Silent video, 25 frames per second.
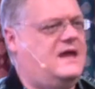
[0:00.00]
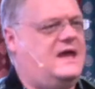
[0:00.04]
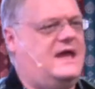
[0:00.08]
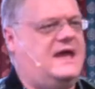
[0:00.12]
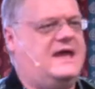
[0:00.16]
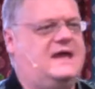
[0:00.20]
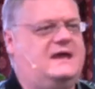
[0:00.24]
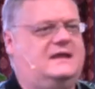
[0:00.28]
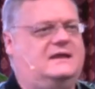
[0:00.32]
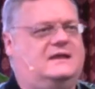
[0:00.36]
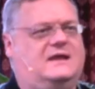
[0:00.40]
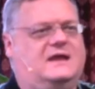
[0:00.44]

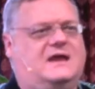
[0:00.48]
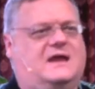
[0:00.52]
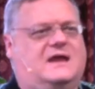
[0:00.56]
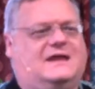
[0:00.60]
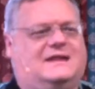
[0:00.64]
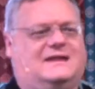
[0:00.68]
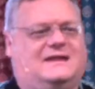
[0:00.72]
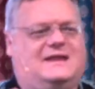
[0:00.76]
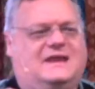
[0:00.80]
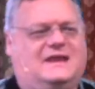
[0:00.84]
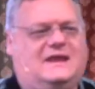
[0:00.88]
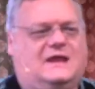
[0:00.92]
And
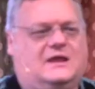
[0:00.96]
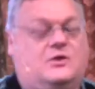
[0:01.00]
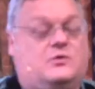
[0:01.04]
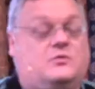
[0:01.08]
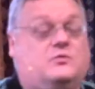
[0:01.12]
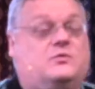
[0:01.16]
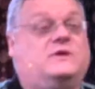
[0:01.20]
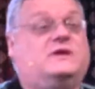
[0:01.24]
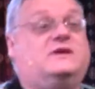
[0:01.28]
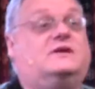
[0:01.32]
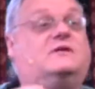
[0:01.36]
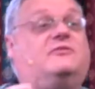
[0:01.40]
getting
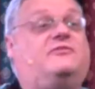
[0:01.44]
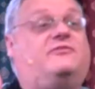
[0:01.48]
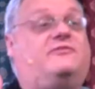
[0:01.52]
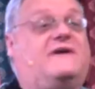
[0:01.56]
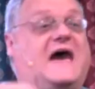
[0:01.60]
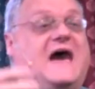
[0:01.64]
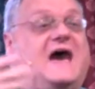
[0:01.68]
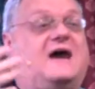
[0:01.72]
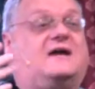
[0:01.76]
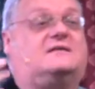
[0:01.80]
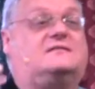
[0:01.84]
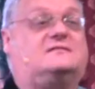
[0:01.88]
real
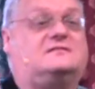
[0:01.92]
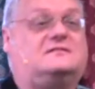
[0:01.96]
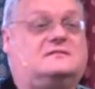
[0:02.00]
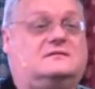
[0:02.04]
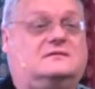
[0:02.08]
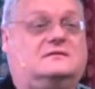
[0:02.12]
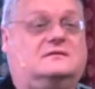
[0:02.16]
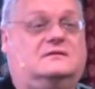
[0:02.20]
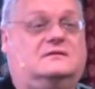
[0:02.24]
facts,